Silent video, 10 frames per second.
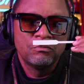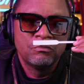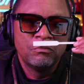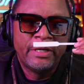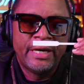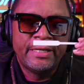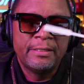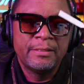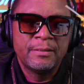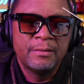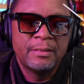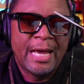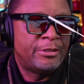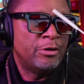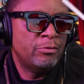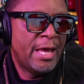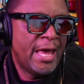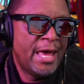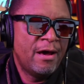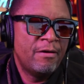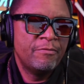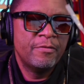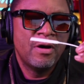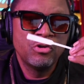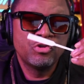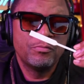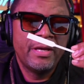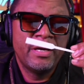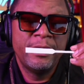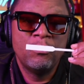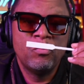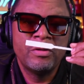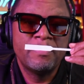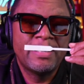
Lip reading: But I don't have Ultra Male here with me,